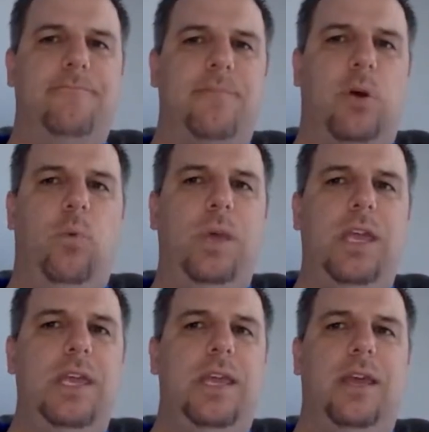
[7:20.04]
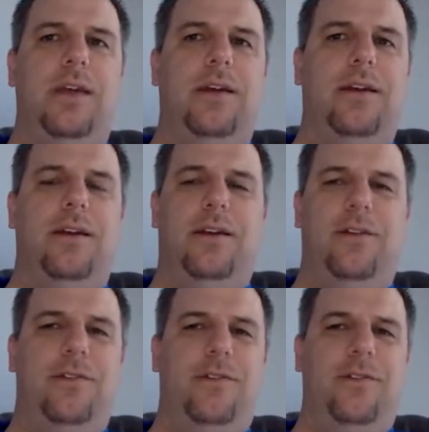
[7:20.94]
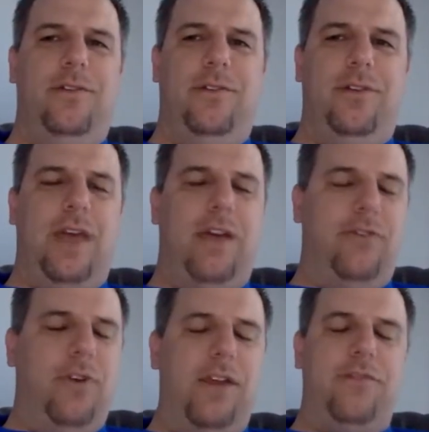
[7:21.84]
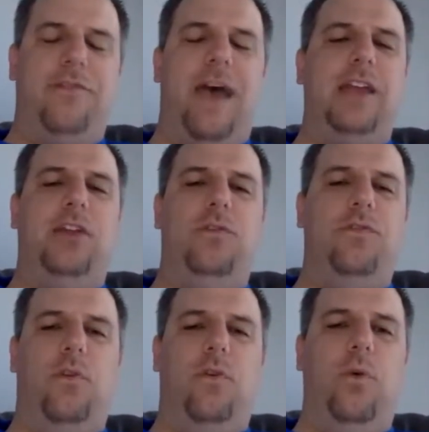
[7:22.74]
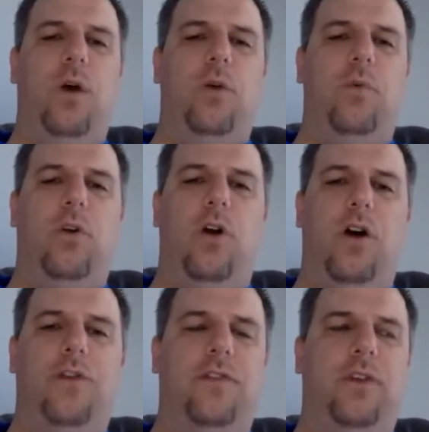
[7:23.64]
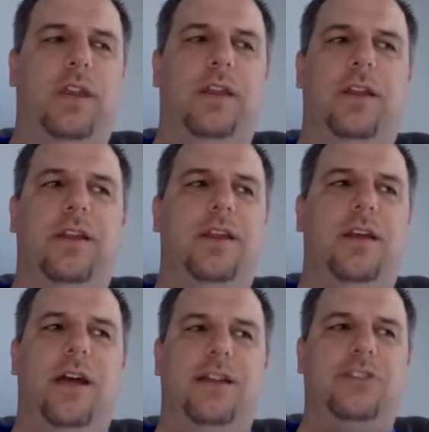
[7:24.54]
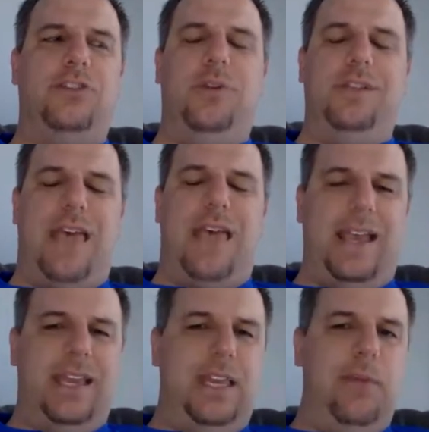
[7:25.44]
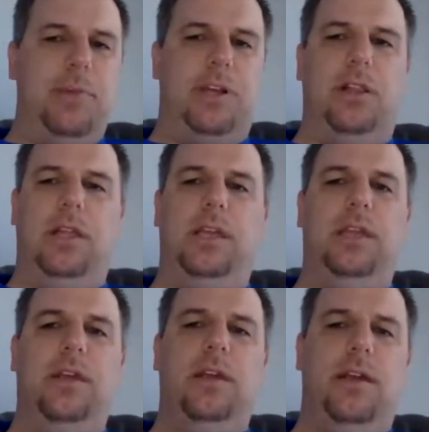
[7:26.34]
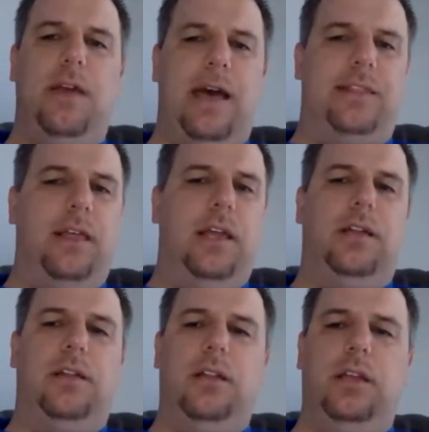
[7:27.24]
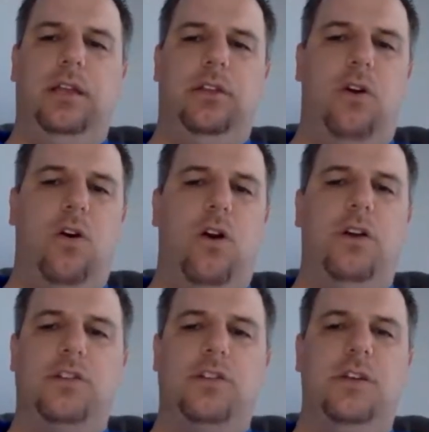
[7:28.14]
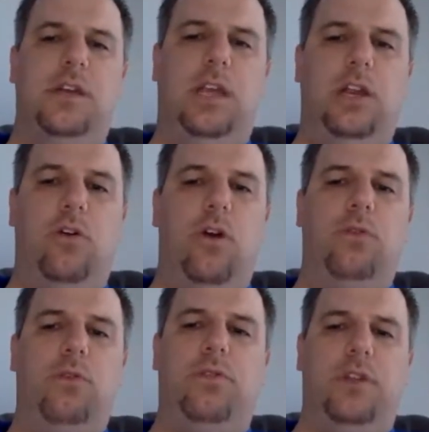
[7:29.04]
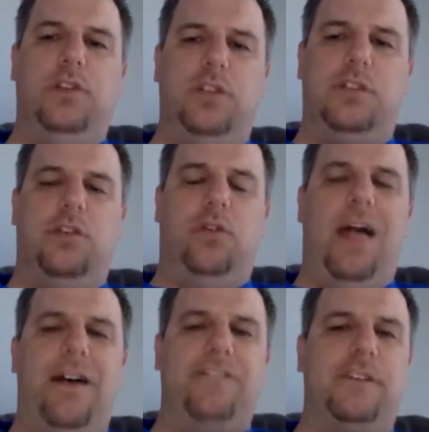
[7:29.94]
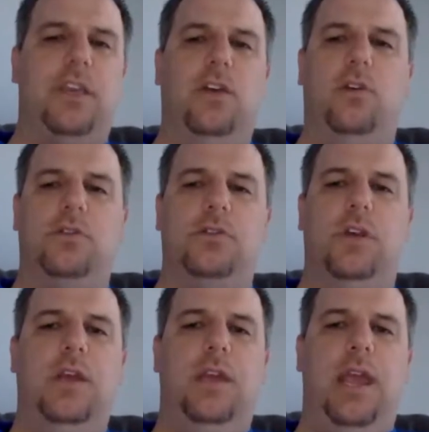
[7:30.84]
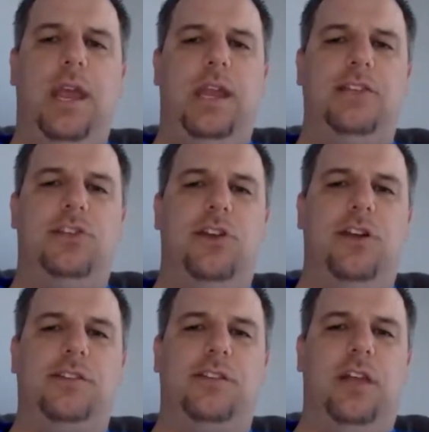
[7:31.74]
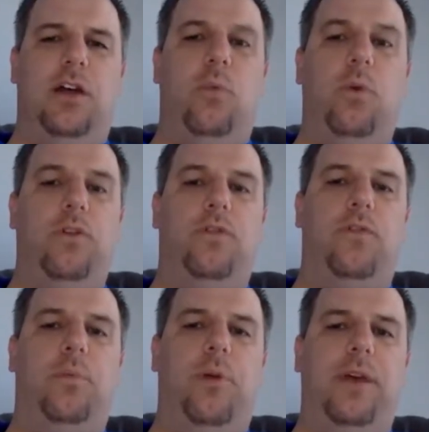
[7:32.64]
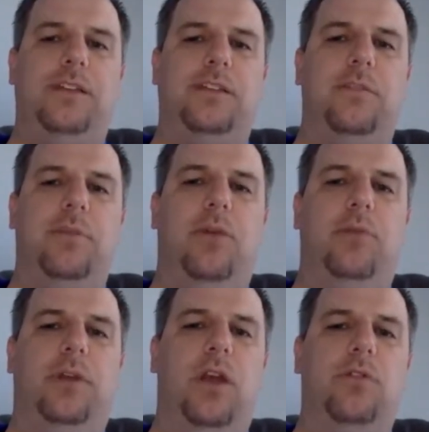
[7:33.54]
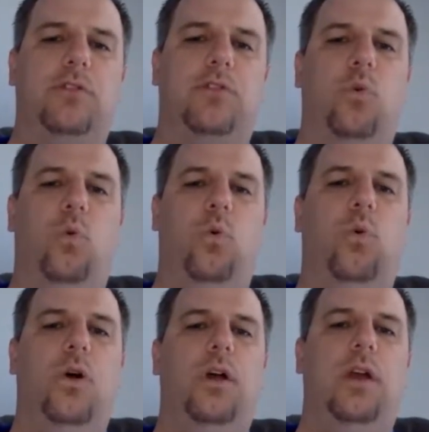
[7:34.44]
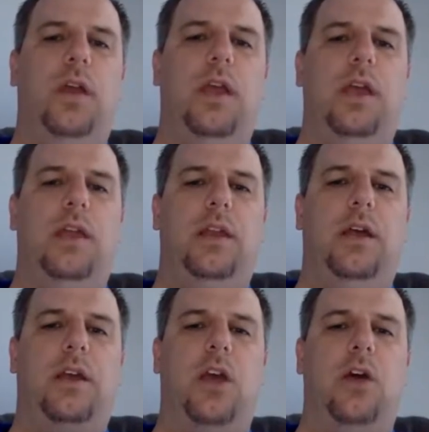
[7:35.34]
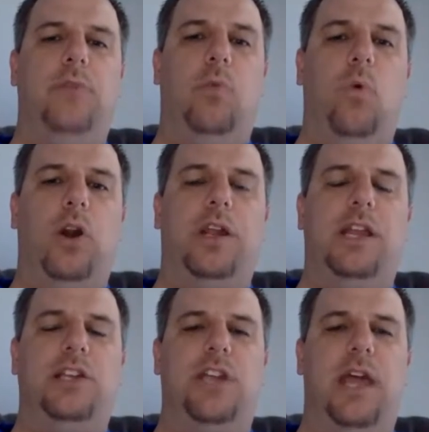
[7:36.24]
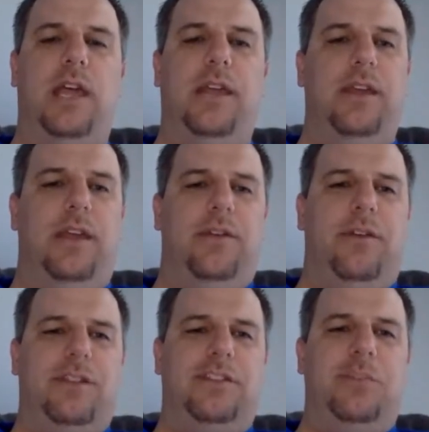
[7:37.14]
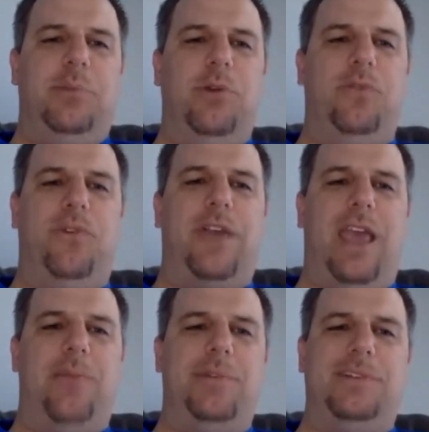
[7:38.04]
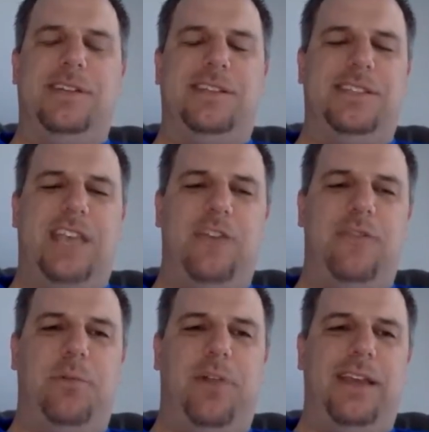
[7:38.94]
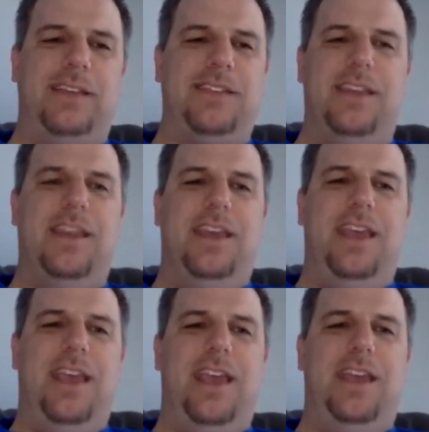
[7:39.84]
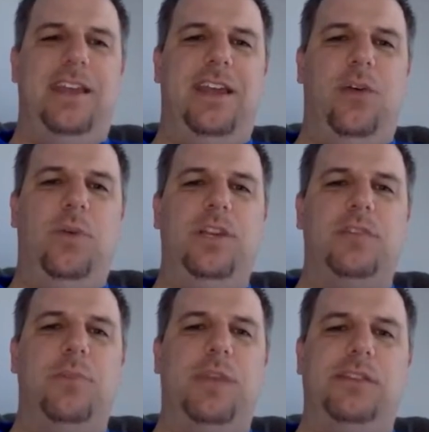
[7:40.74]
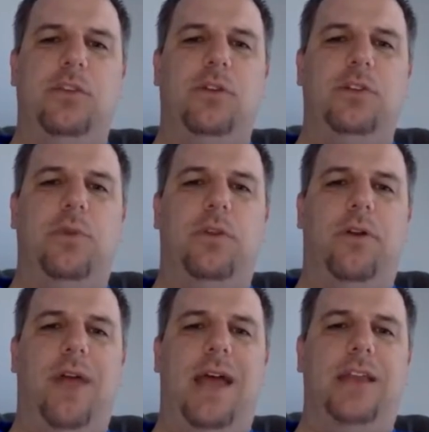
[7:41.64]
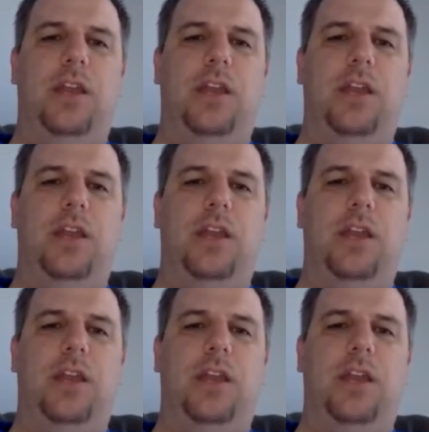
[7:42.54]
We have great value for what we're offering students academically, athletically, in the arts, in growth, in just their life skills. And it's just a wonderful place to be able to go to school and come to work each day, because it's a beautiful campus. It's a safe place. And we just meet students where they're at.